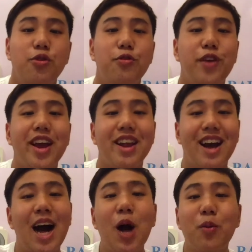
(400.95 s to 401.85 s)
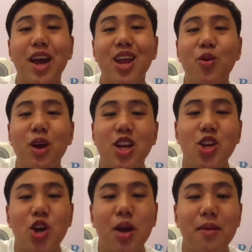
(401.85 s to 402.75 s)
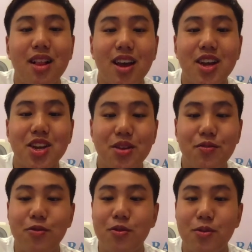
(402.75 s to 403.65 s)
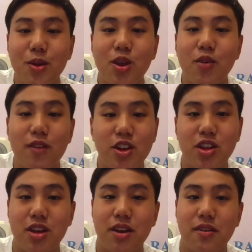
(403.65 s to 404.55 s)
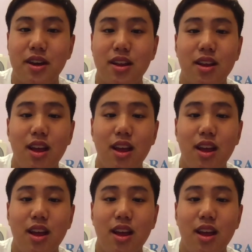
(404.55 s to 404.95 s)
Rain, how can you enjoy Malaysian food when you're vegetarian?